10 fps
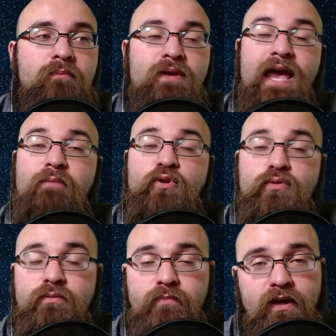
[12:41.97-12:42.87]
Cam
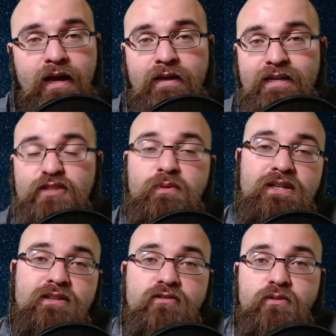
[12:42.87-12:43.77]
Newton, again, he's been
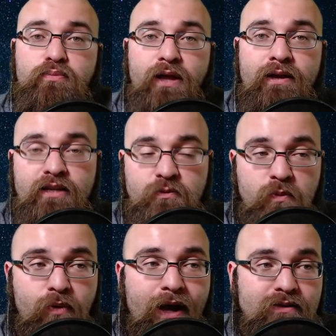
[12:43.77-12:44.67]
cleared to play and he's
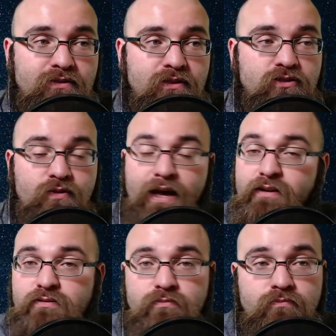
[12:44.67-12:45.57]
been practicing. So
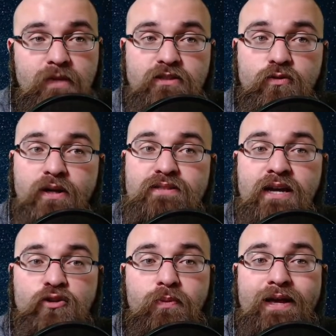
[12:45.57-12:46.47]
that's a great
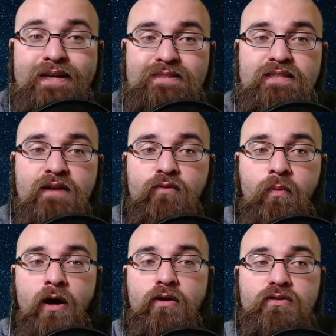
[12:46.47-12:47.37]
sign. You play against the Denver
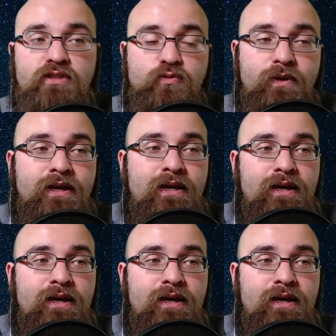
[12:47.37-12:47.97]
Broncos this week.